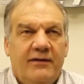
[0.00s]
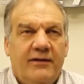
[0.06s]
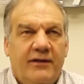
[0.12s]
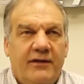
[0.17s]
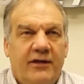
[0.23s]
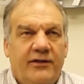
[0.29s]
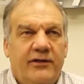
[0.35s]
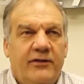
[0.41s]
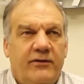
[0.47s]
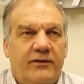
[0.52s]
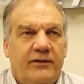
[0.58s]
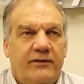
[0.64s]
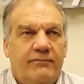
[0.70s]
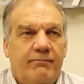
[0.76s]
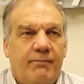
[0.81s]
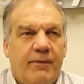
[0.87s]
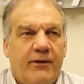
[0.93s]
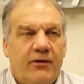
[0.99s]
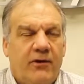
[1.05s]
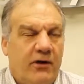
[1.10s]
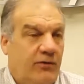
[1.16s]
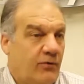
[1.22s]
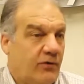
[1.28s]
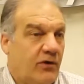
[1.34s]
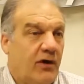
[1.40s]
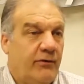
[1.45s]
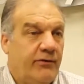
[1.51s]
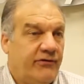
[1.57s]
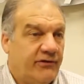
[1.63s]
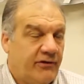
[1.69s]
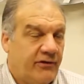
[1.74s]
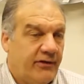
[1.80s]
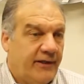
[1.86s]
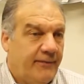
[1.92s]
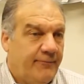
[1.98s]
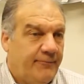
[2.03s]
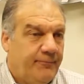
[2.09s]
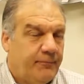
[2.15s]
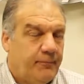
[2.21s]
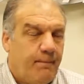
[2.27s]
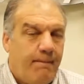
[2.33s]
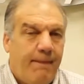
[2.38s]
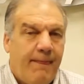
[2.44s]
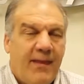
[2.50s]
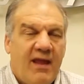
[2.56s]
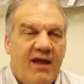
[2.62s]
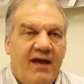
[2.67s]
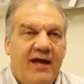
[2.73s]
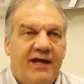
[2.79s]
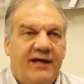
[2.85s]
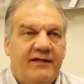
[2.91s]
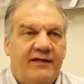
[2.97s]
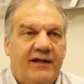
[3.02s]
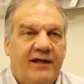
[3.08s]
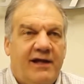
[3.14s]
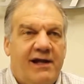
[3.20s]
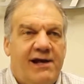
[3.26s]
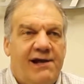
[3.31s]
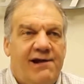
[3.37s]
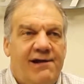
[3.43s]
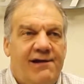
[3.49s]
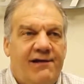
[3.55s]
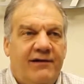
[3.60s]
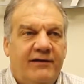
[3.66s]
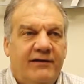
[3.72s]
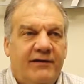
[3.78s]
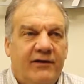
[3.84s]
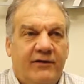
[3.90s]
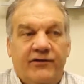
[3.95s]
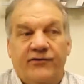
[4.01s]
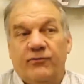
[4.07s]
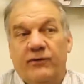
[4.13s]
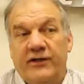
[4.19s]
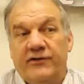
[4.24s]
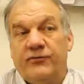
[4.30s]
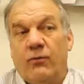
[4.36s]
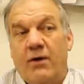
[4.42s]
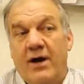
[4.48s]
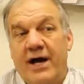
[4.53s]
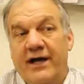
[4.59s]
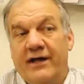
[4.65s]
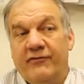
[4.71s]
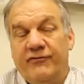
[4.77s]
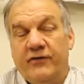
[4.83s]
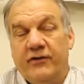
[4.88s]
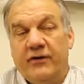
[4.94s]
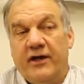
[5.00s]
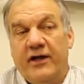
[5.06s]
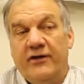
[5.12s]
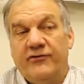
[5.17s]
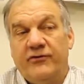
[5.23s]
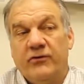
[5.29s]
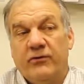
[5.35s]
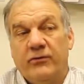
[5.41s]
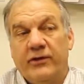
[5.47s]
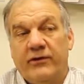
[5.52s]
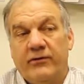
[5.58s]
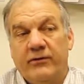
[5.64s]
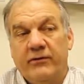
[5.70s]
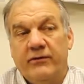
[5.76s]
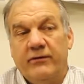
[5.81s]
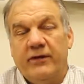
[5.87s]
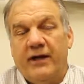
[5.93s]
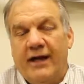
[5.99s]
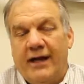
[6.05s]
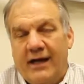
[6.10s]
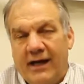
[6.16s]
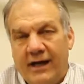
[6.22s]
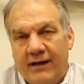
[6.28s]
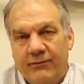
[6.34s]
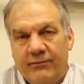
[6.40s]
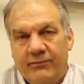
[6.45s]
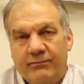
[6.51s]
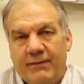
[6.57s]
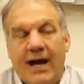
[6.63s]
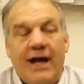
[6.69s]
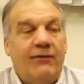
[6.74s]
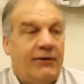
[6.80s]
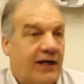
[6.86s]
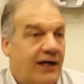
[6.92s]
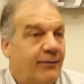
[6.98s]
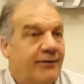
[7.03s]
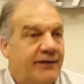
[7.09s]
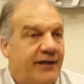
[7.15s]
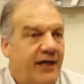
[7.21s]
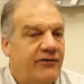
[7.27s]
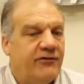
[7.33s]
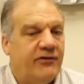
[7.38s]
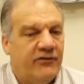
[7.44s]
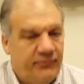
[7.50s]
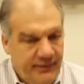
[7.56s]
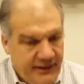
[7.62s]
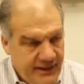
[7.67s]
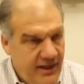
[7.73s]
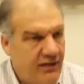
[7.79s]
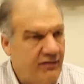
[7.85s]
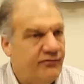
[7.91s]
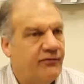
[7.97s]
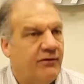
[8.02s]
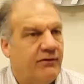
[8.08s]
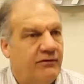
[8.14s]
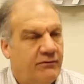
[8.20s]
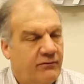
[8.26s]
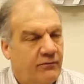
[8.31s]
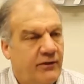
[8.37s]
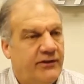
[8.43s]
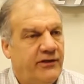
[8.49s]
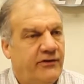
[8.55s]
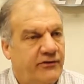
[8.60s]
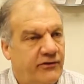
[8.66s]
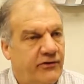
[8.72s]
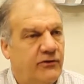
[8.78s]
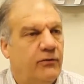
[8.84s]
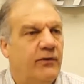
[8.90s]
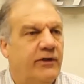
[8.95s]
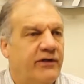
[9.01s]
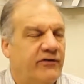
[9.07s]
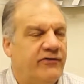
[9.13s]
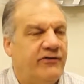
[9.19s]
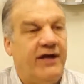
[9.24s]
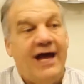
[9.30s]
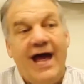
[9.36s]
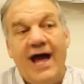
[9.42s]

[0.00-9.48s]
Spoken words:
We're always learning, and it's why if you're a high school recruit, my recommendation is be careful what you do, what you say,